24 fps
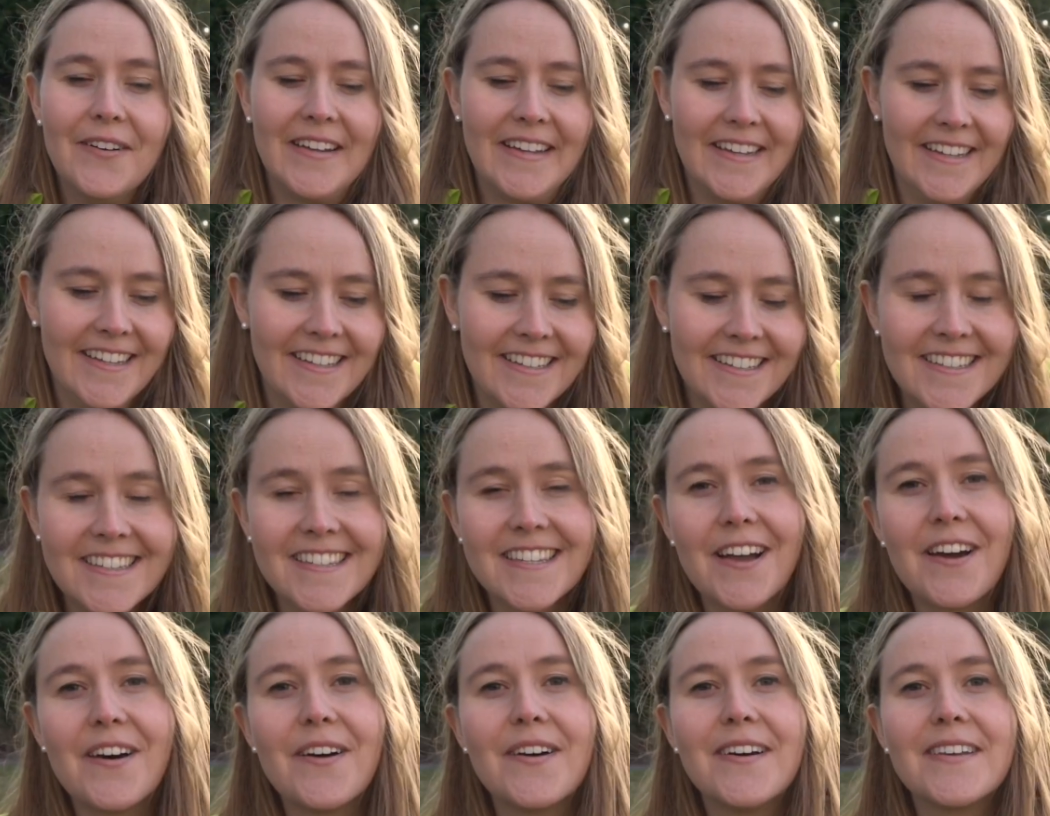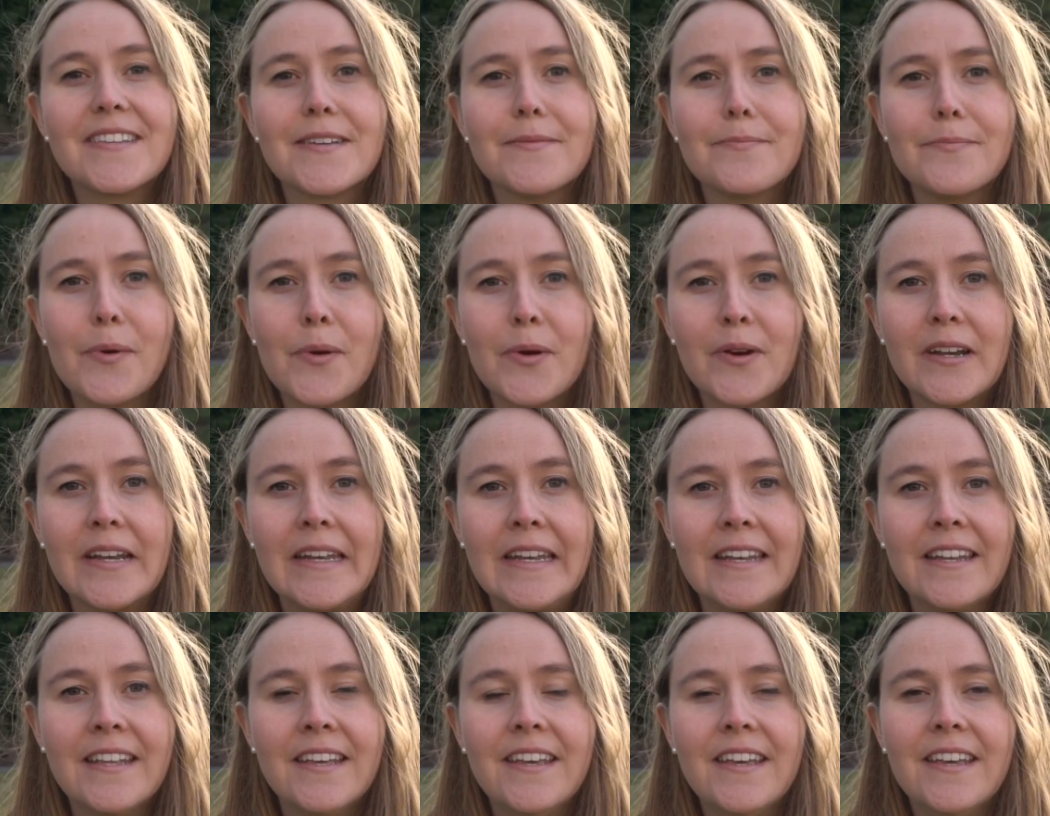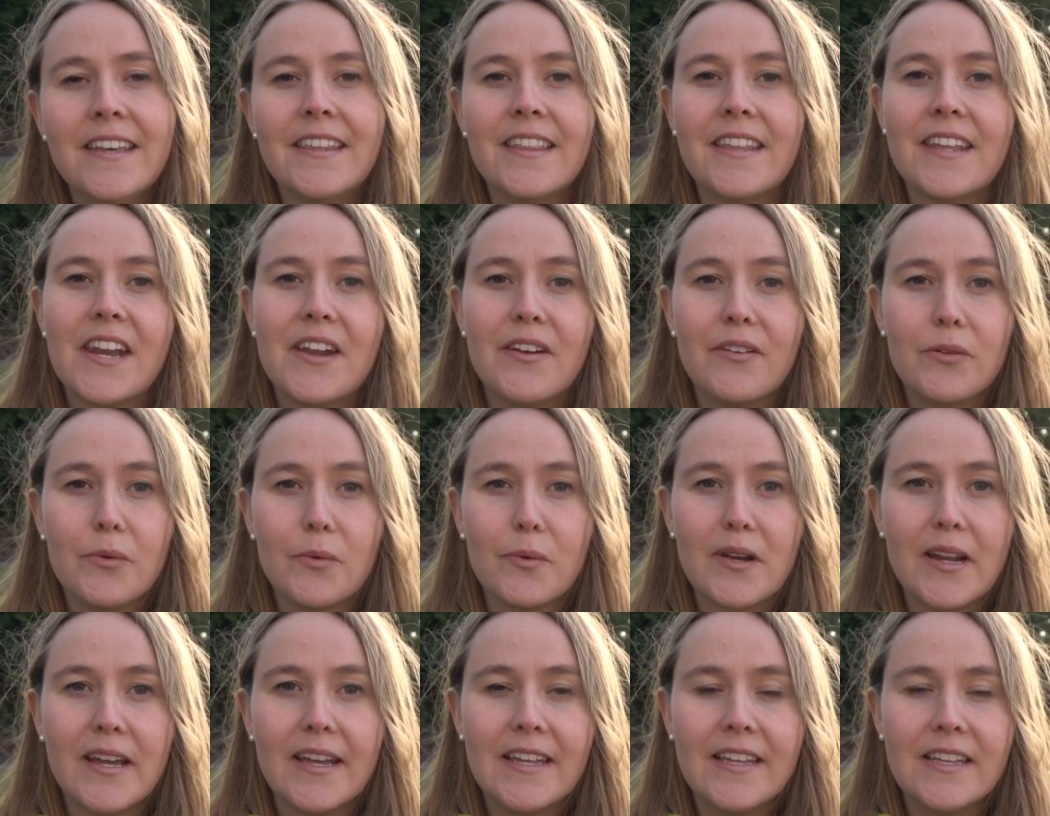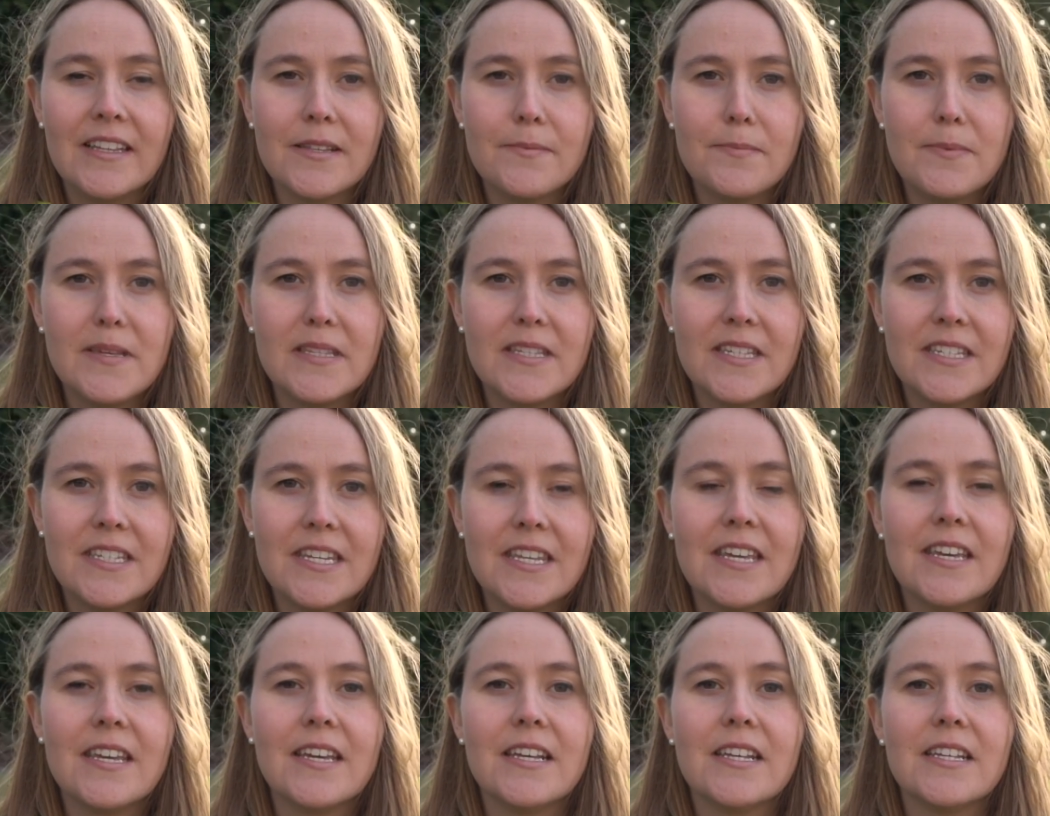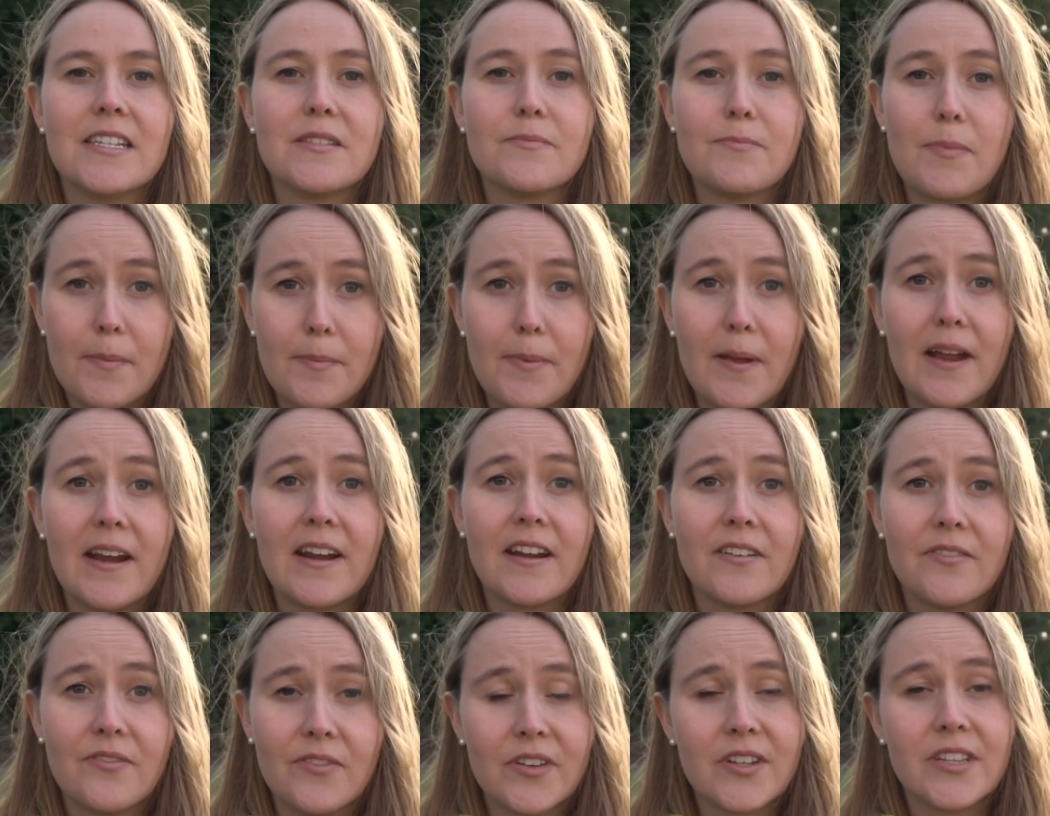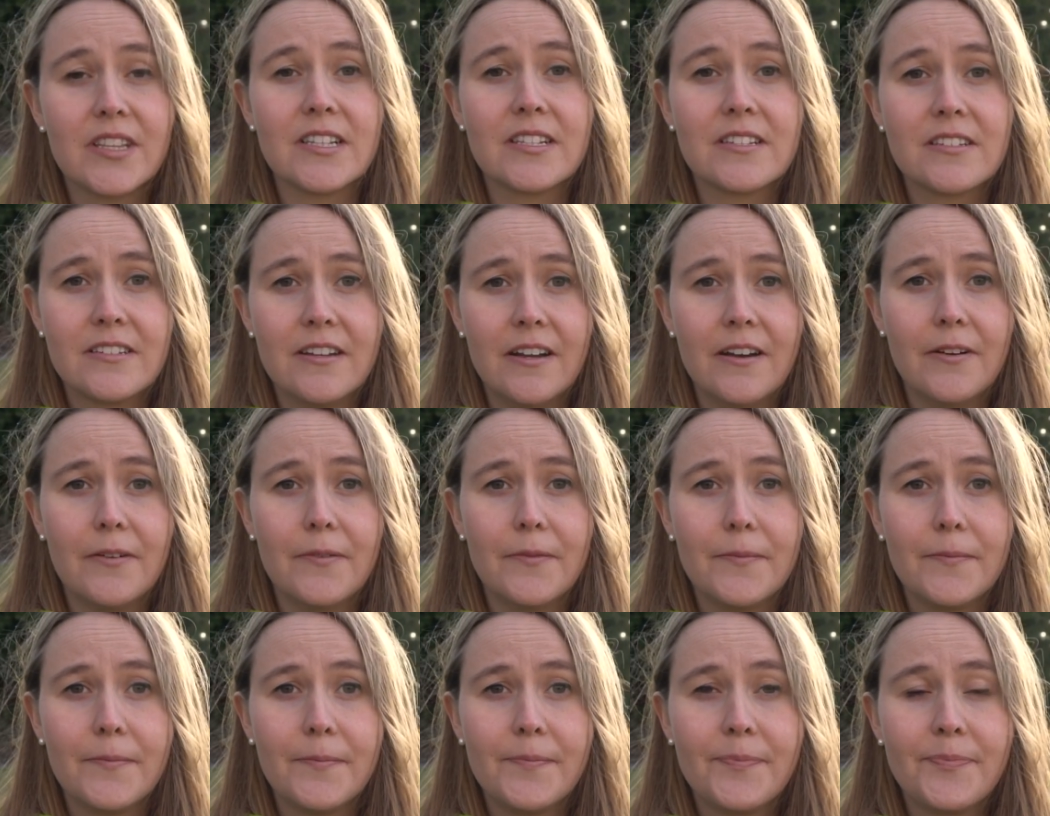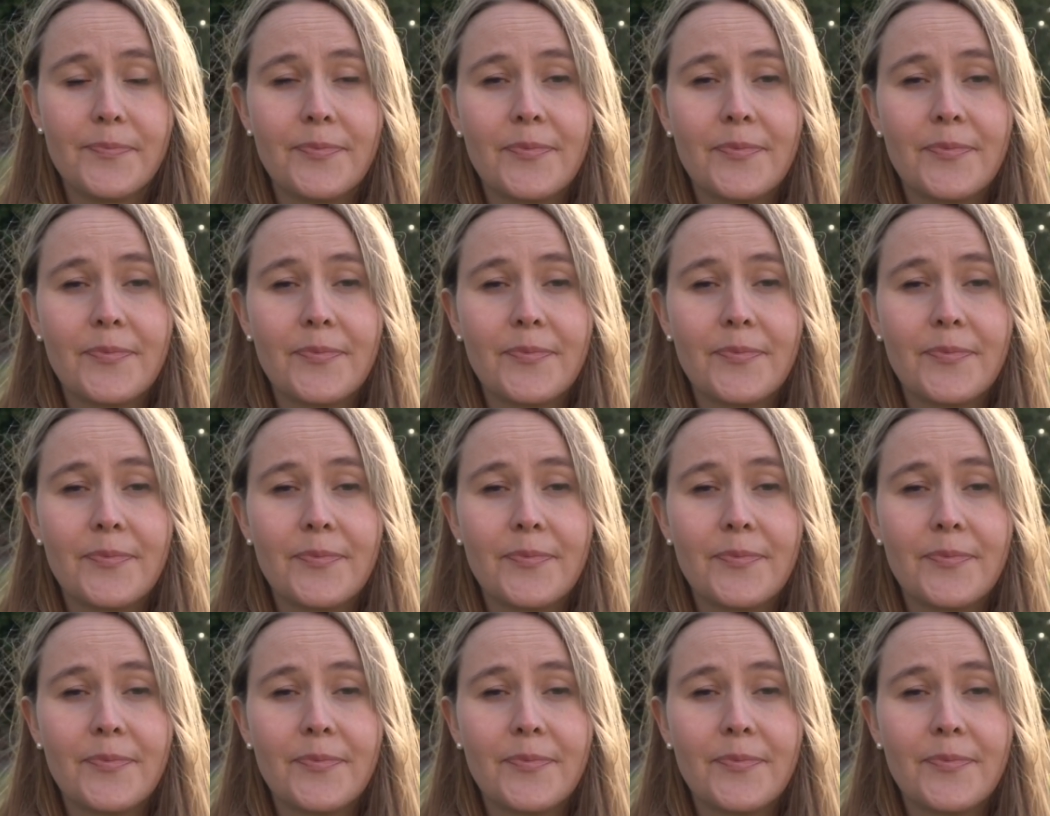So it's important that everyone hiking the PCT is prepared for the snow.